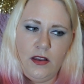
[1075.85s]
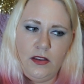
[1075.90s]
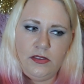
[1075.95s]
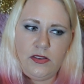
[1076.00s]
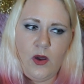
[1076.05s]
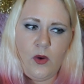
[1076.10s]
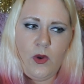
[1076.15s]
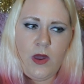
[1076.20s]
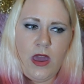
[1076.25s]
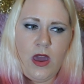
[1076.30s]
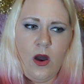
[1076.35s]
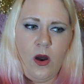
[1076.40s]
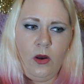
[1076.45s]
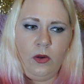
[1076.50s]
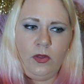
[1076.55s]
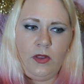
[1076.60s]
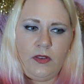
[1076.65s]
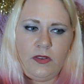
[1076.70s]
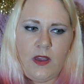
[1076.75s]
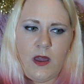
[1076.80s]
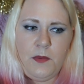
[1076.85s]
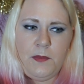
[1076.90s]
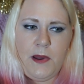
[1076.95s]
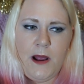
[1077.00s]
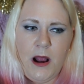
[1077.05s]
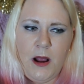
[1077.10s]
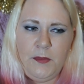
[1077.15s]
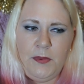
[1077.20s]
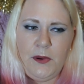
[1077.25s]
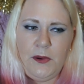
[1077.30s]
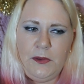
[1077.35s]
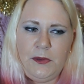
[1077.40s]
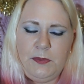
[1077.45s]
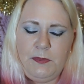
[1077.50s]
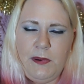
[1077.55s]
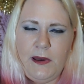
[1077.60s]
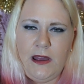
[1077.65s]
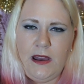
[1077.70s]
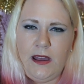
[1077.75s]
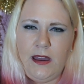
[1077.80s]
So he owned the same pair of boots,
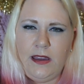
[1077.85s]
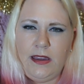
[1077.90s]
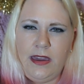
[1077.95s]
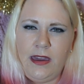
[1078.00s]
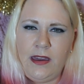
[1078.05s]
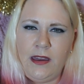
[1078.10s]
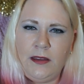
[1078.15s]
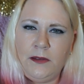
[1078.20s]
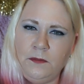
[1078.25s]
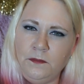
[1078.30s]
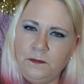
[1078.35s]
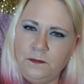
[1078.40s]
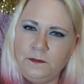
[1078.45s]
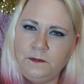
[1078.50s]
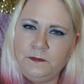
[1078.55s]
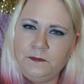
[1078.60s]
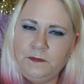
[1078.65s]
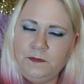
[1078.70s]
but again,